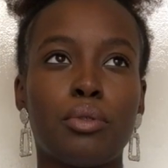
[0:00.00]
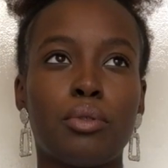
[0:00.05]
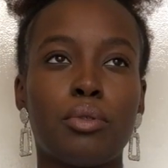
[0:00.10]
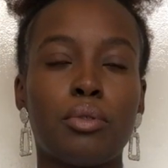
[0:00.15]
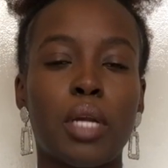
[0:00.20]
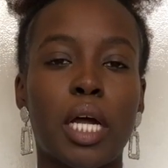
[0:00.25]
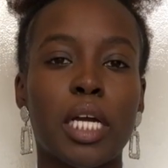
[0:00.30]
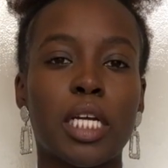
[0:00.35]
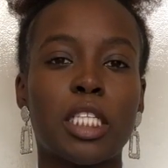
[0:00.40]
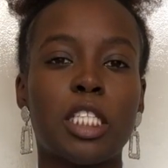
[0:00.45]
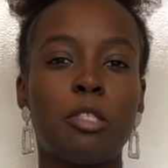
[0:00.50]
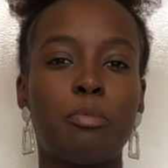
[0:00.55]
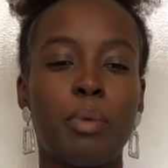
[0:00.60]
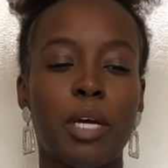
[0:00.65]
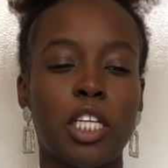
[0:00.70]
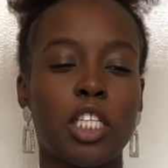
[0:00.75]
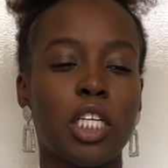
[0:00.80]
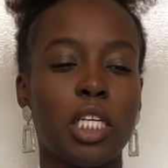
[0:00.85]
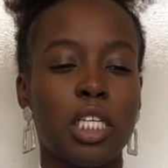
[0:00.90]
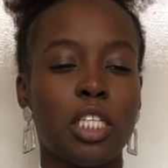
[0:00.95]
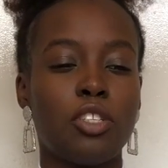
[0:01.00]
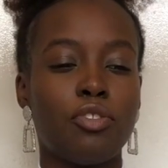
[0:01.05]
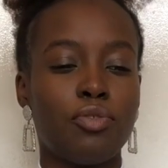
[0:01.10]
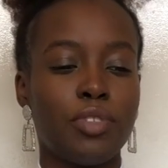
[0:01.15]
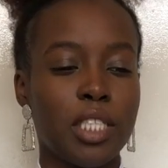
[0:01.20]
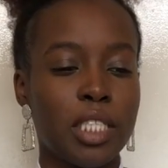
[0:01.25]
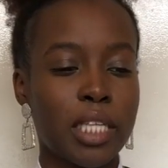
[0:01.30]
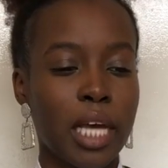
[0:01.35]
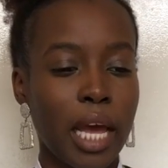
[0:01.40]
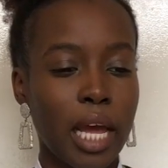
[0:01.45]
like specialist
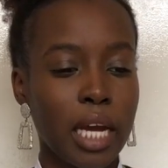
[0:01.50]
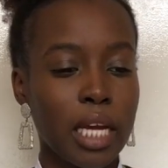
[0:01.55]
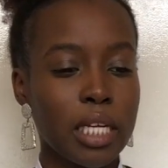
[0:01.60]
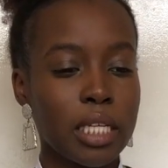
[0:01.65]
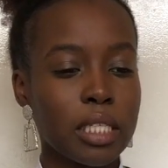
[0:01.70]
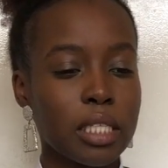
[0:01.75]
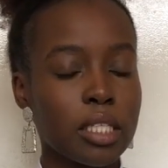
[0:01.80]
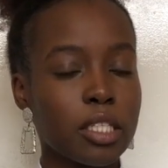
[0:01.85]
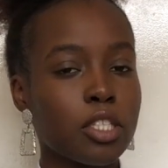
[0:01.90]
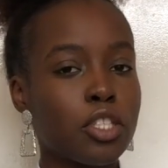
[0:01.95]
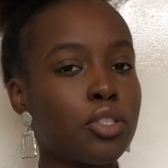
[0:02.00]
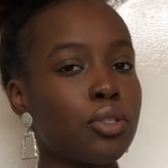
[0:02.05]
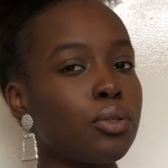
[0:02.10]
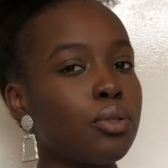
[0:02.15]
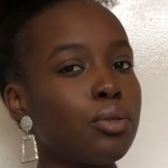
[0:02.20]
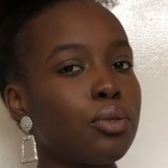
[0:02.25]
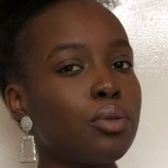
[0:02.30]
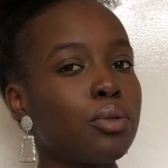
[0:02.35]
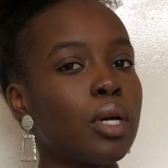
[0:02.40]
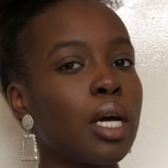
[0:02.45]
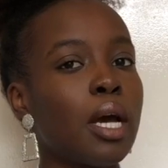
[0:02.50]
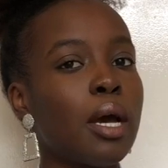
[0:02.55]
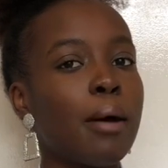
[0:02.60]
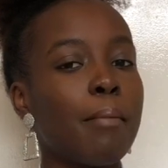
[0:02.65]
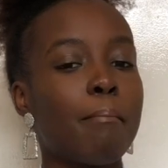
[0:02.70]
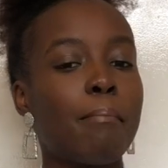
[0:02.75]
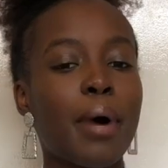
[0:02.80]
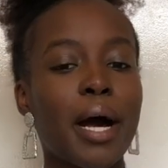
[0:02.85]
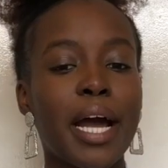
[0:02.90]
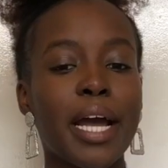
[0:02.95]
retailers to
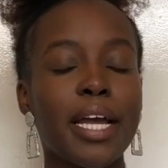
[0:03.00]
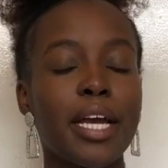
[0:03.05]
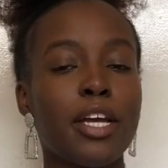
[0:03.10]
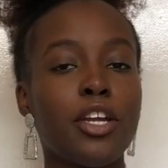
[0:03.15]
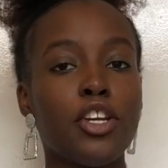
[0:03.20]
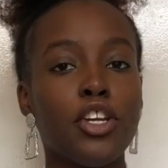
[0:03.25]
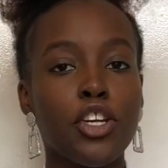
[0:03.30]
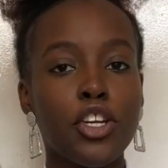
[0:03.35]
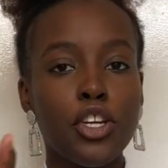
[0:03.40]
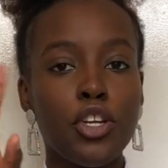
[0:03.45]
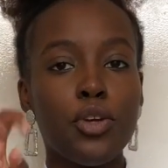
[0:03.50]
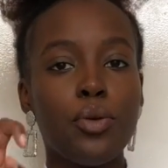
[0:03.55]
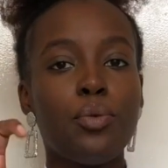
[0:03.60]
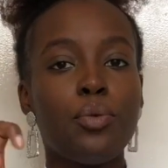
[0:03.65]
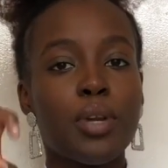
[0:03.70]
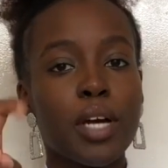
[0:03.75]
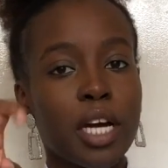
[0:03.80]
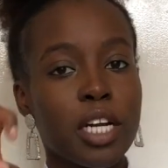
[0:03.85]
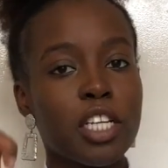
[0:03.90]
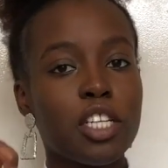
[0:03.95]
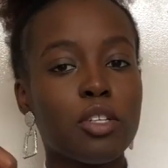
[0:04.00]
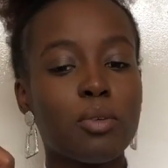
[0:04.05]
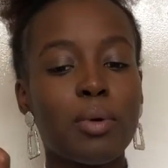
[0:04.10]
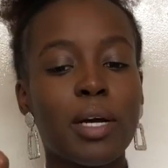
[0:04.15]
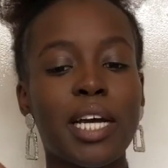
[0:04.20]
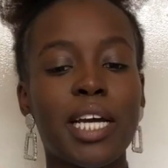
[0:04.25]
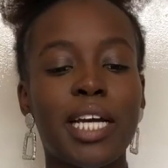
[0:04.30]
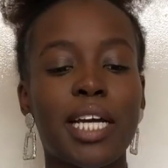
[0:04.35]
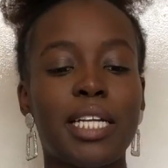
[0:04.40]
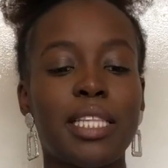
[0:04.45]
buy nude
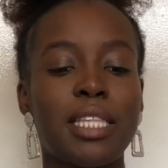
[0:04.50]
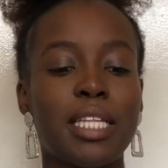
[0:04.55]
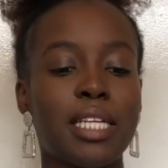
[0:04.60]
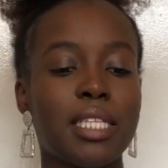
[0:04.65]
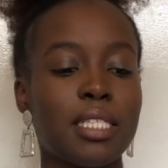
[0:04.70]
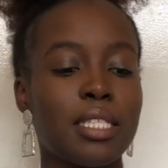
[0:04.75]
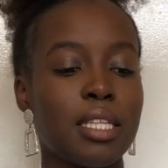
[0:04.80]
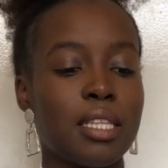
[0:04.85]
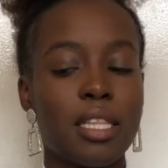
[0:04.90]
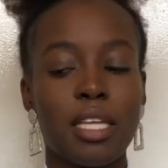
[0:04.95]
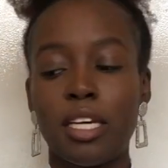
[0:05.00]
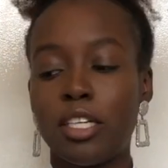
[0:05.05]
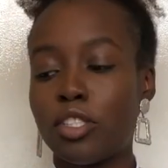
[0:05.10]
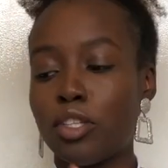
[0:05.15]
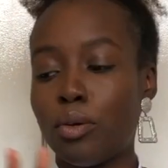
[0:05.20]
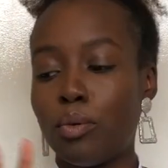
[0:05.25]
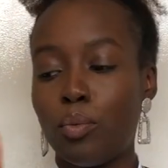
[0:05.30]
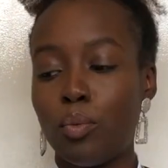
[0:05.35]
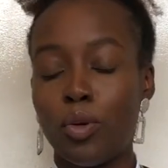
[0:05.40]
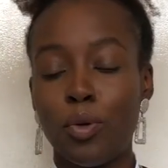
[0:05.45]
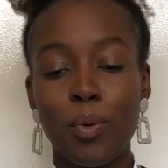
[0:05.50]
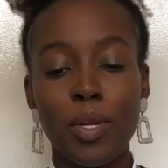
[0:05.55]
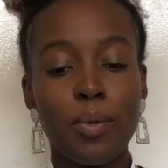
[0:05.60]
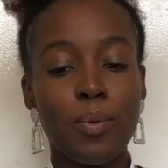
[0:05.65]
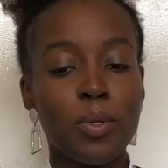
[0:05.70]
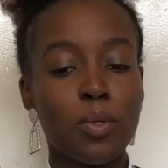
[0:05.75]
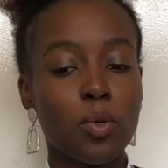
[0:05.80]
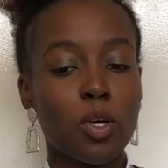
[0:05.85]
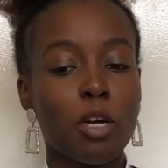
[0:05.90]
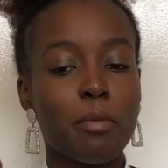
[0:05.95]
underwear, and that's the thing. So when we're
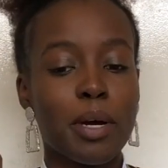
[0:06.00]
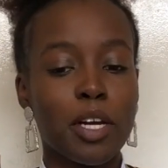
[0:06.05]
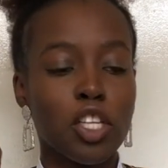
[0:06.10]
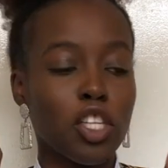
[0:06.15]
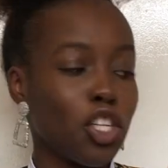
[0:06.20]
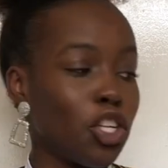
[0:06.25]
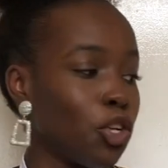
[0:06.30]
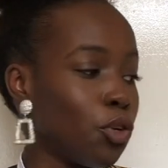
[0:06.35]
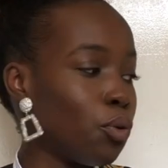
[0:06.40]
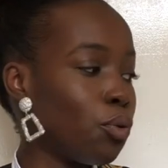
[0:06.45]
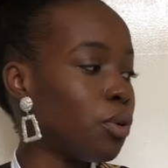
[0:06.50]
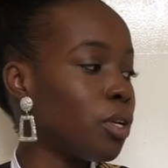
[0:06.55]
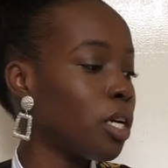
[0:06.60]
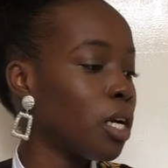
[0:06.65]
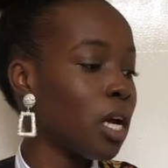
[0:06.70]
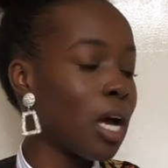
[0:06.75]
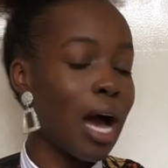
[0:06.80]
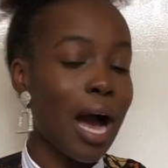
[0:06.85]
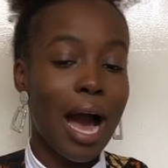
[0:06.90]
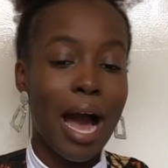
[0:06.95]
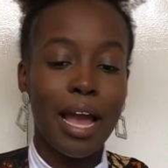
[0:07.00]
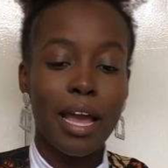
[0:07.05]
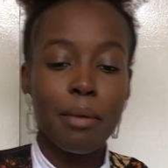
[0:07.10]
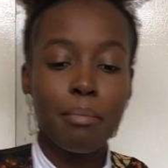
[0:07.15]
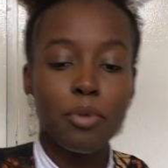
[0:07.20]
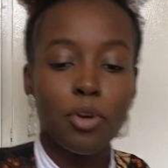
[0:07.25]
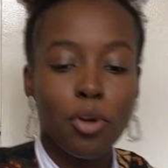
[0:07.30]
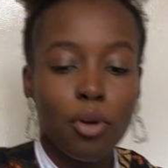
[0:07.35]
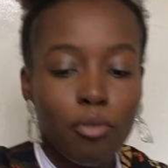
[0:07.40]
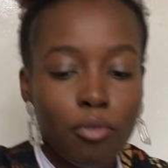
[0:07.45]
talking about nude, I am
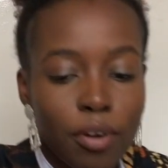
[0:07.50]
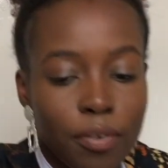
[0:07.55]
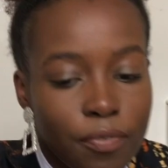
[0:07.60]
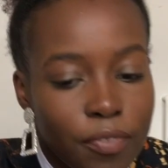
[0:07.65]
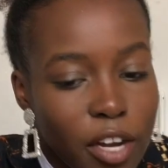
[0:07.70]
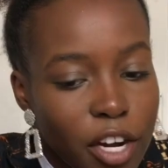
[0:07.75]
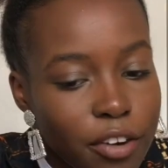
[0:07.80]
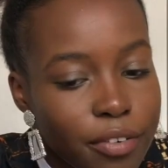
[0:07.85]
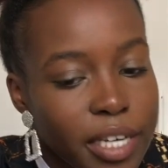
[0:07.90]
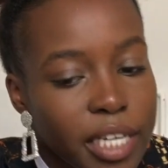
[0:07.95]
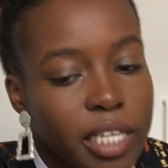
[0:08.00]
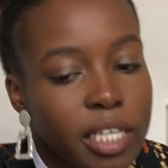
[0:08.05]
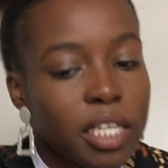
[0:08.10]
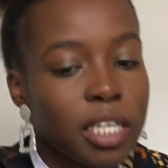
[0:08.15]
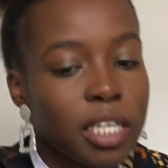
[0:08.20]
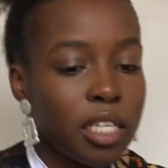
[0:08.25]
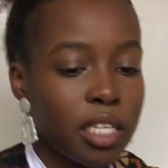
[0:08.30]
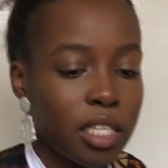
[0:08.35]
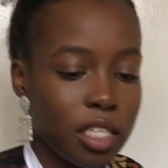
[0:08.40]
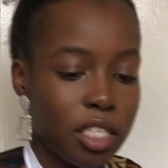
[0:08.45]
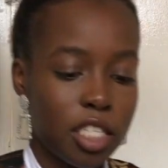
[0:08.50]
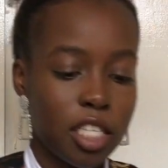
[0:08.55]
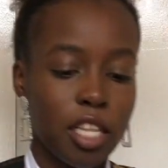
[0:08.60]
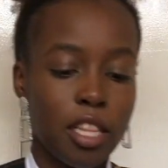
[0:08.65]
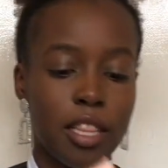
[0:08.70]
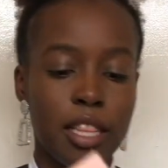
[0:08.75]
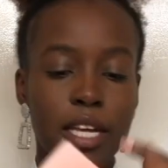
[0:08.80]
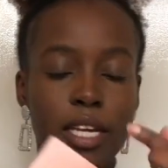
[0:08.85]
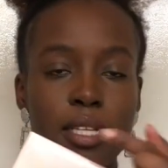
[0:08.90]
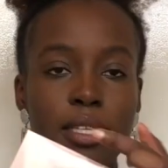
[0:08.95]
not referring to
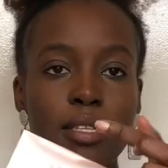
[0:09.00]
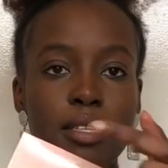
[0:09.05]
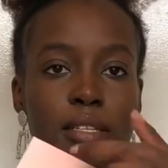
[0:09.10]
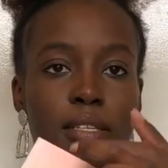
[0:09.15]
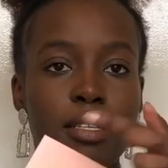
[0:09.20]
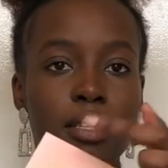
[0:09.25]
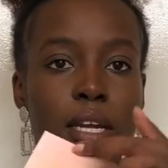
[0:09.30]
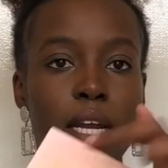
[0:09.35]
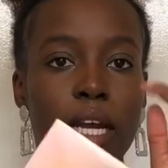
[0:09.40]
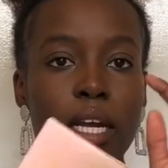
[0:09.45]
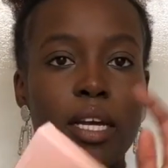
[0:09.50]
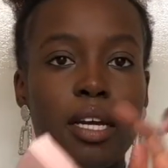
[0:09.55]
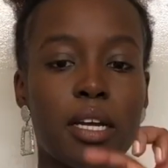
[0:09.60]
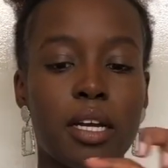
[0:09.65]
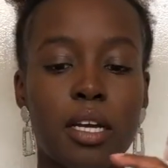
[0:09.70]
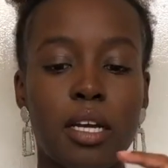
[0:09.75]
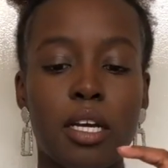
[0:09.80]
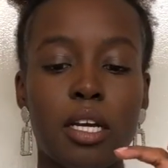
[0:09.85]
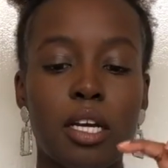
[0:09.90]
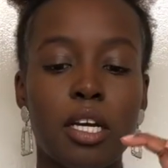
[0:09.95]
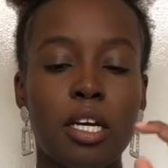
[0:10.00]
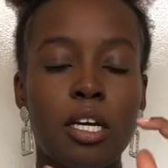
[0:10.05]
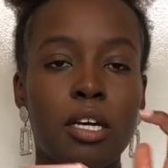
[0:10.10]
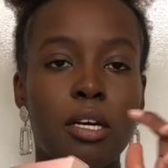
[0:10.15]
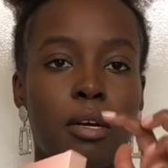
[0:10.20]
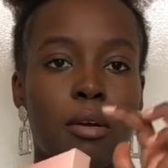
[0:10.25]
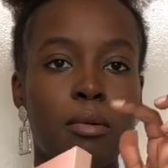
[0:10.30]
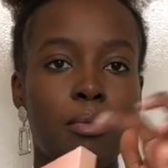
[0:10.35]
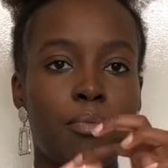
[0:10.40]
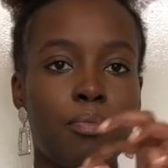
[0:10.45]
this, like
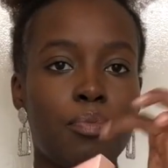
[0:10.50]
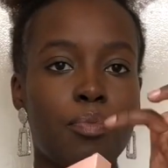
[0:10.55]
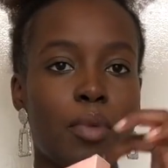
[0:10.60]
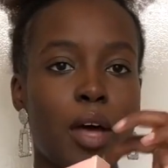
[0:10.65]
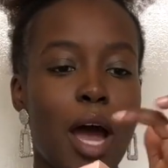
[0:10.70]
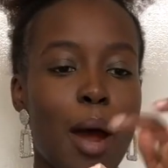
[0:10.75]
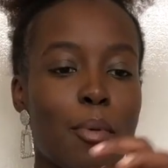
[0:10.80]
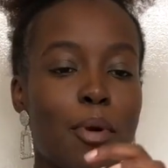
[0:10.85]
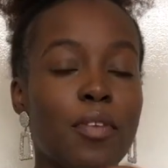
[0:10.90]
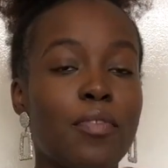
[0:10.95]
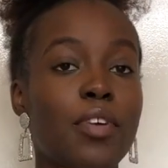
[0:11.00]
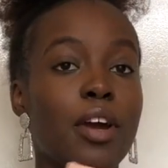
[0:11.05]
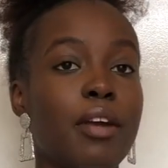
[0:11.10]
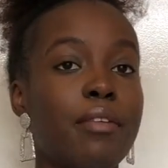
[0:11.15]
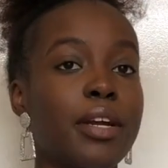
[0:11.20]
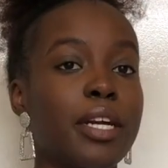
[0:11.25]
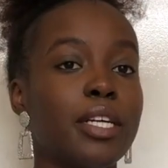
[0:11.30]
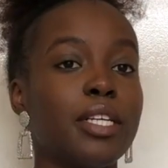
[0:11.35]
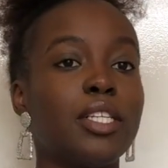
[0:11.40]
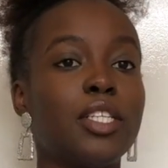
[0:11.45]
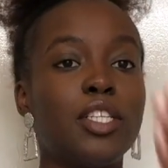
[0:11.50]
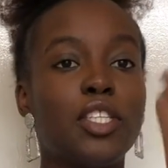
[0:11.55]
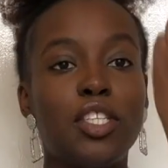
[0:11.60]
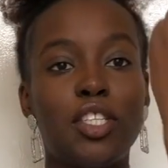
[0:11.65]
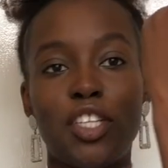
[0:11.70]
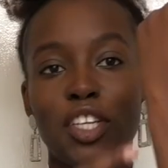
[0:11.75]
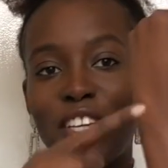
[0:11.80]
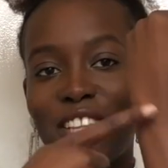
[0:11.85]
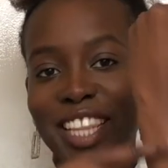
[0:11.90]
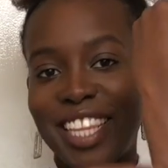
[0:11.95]
I'm referring
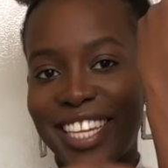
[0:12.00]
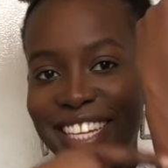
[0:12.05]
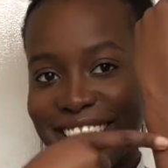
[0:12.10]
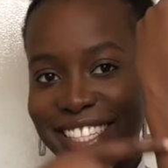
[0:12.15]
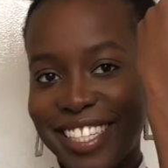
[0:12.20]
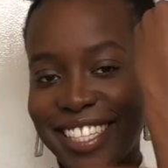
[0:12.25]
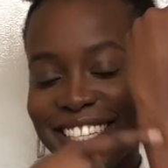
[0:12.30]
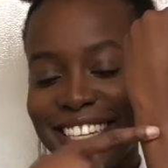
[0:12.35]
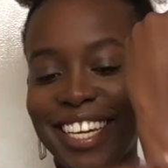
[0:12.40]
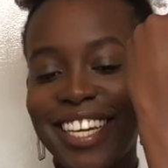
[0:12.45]
to this.